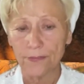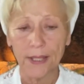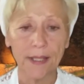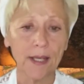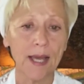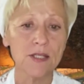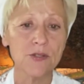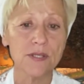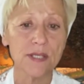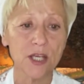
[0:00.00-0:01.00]
And as
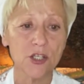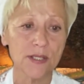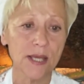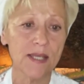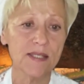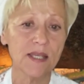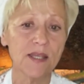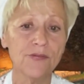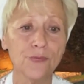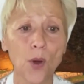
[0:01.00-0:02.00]
the sage says,
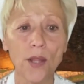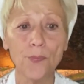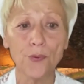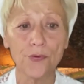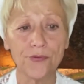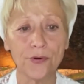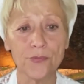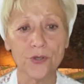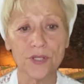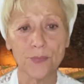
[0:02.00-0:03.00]
if one
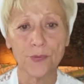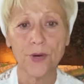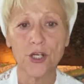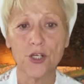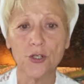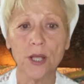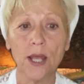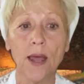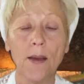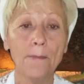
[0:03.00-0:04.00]
performs a separation
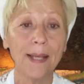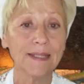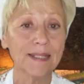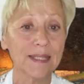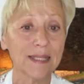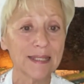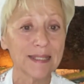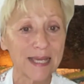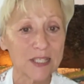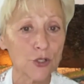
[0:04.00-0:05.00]
but
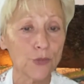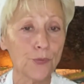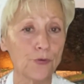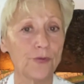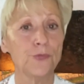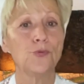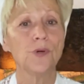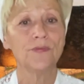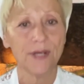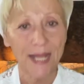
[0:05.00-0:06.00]
does not perform the
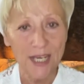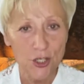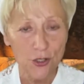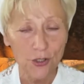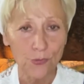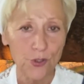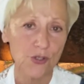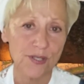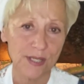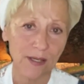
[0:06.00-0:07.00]
revelation, which is
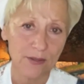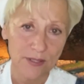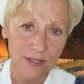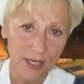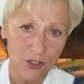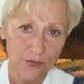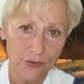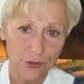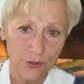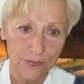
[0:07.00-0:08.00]
the second stage of the
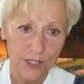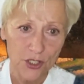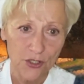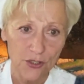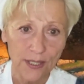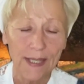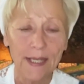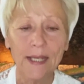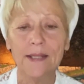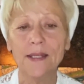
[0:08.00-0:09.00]
circumcision,
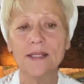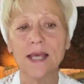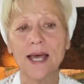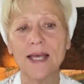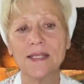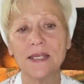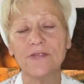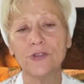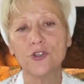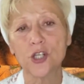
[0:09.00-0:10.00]
it is as
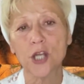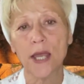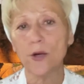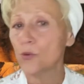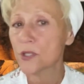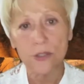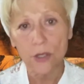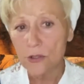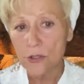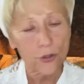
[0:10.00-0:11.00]
if the child was
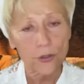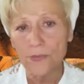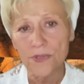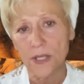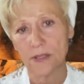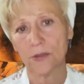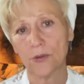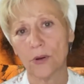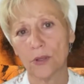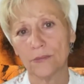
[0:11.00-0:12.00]
not circumcised at all.